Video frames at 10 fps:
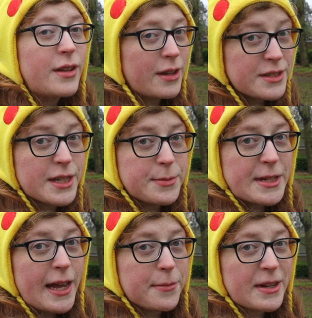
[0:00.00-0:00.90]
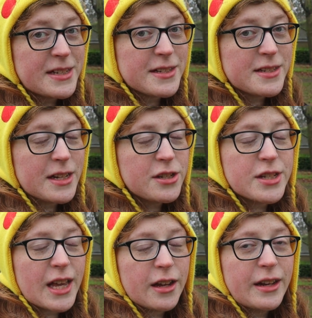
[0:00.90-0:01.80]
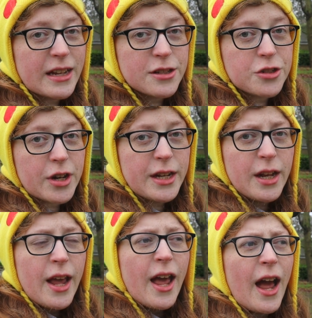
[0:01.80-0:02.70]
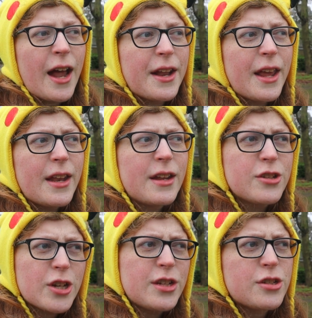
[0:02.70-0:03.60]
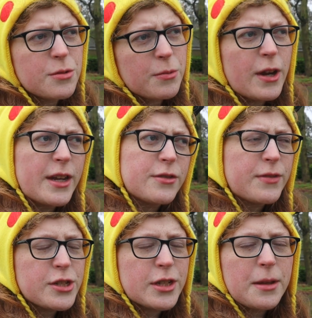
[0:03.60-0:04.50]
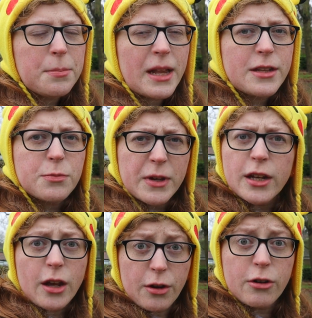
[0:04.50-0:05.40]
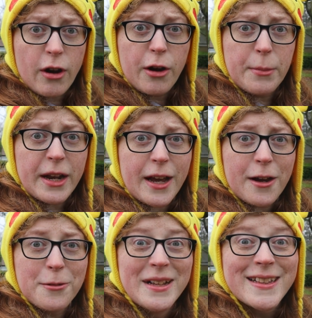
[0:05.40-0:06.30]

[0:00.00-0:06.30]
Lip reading: Now it's time to head back to the station to get our next train, and in a change to what I'd originally planned, we're going to go to Cromer now.